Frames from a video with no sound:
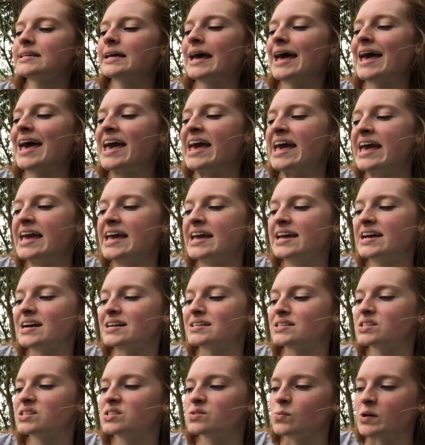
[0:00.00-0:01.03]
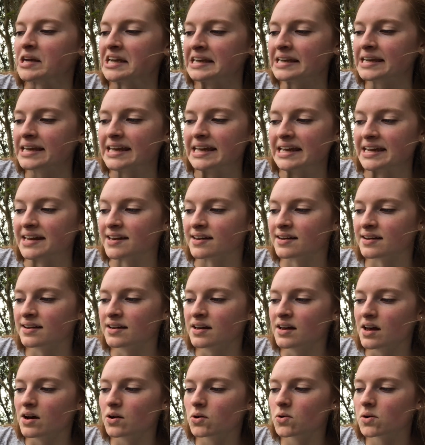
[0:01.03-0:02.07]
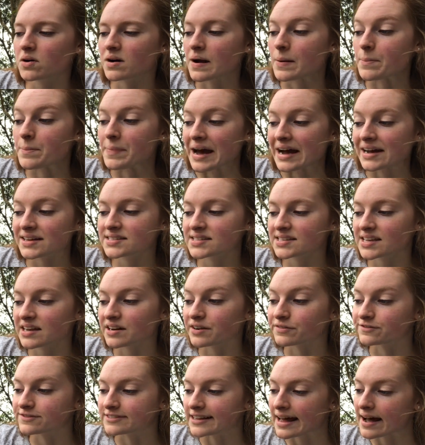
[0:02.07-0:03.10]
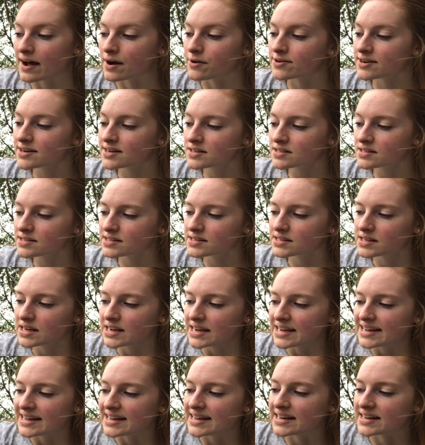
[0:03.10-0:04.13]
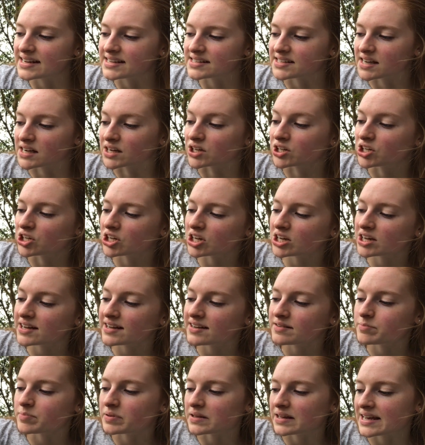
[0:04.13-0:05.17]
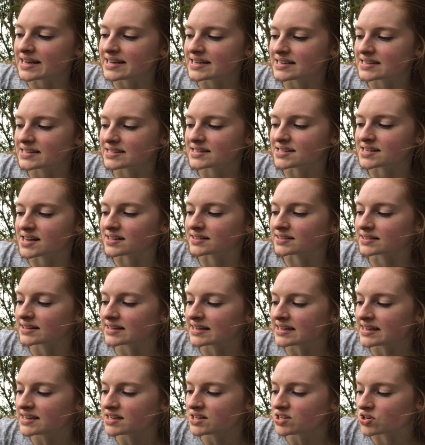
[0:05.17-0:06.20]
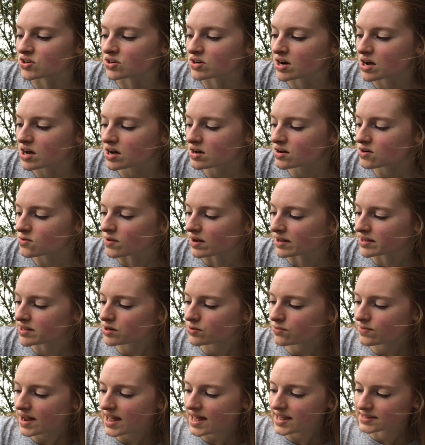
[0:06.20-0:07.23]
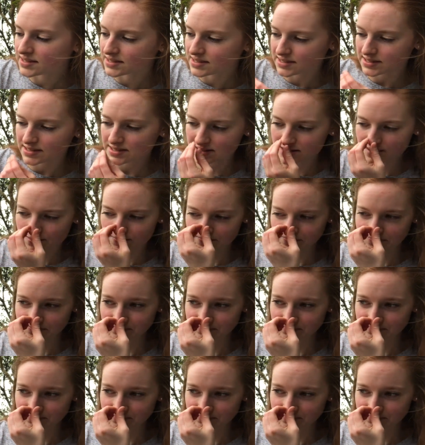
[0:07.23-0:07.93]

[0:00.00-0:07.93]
to hang a swing in or a basket of flowers. It is a good place to lean your hoe while you rest.